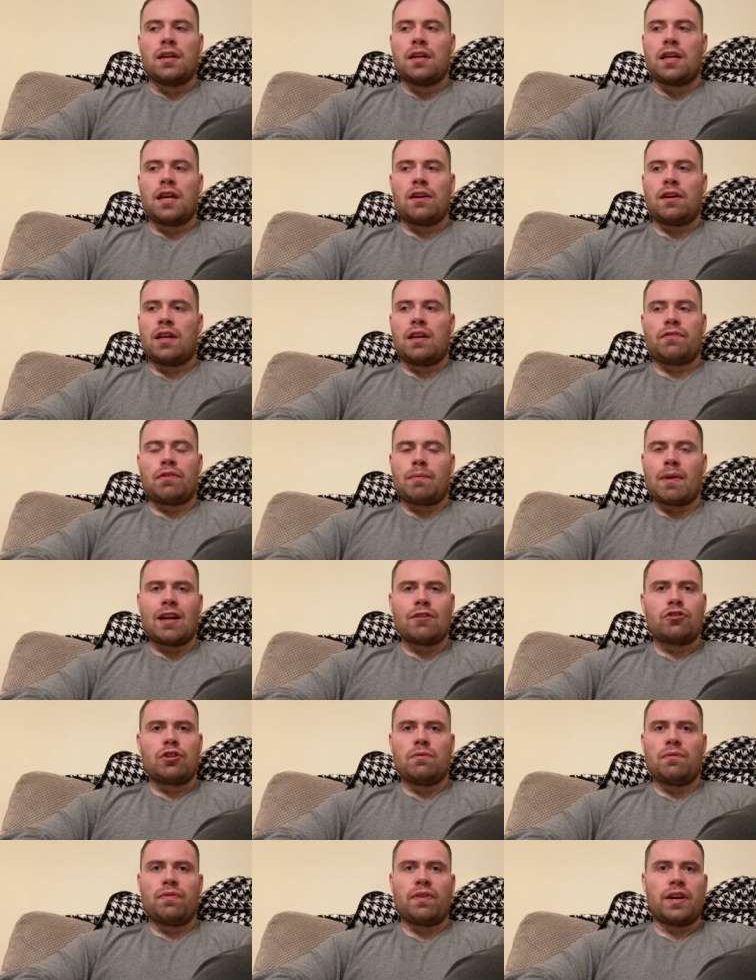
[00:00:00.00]
if a
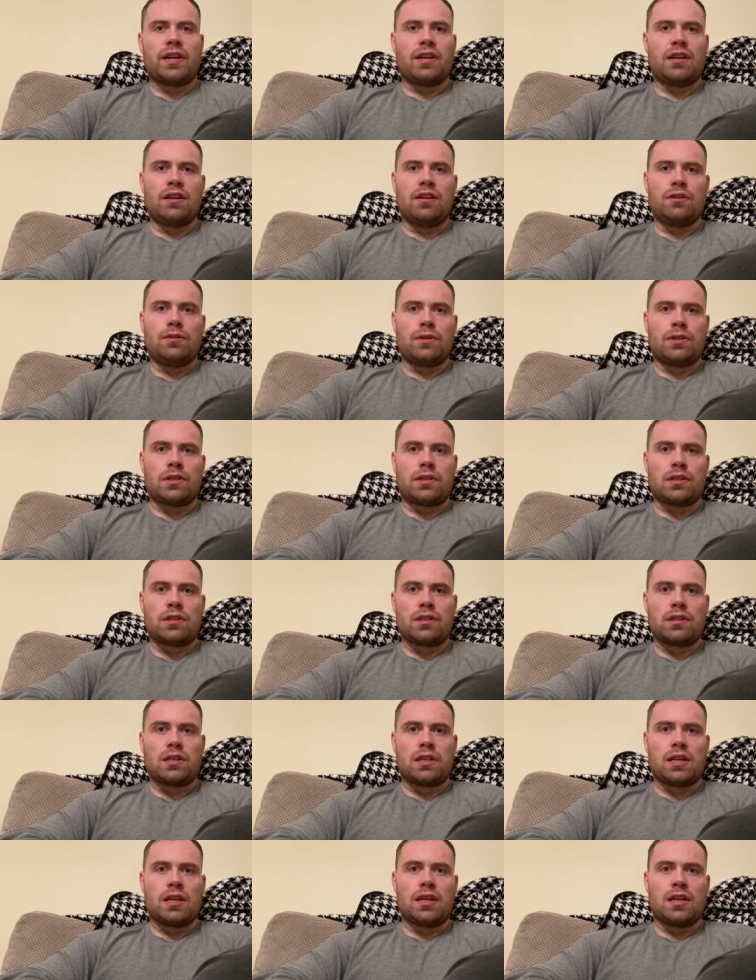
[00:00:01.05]
Matchroom fighter loses,